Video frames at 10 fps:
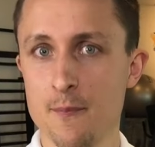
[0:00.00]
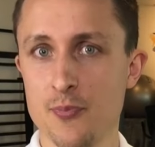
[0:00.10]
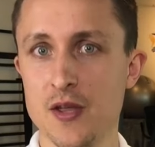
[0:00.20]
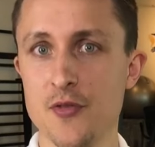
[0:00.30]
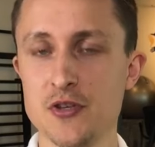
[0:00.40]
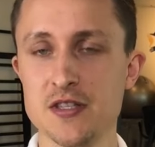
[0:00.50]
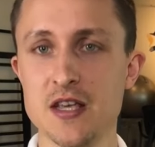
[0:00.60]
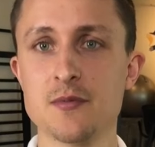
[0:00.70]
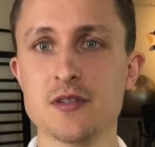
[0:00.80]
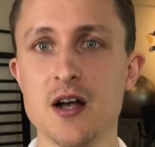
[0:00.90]
And at the
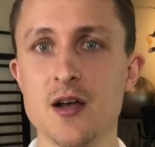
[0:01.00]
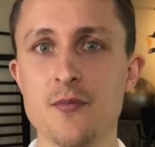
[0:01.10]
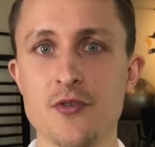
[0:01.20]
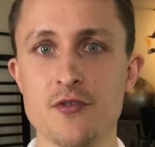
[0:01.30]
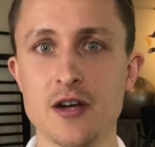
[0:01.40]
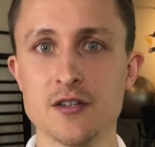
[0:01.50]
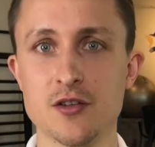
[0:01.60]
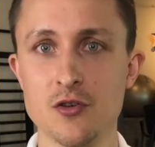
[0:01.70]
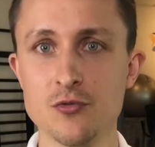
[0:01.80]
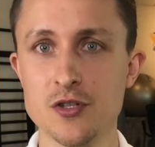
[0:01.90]
same time, the right
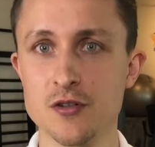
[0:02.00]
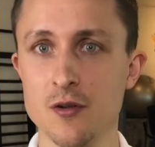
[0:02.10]
gluteal